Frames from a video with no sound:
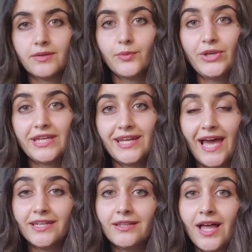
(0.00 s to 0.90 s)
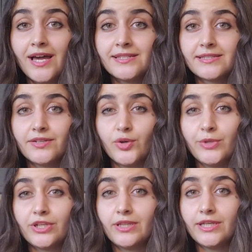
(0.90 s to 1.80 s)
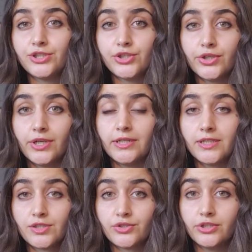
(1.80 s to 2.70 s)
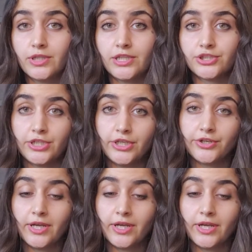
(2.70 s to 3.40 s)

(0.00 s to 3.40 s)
We can analyze the nomenclature industrial engineer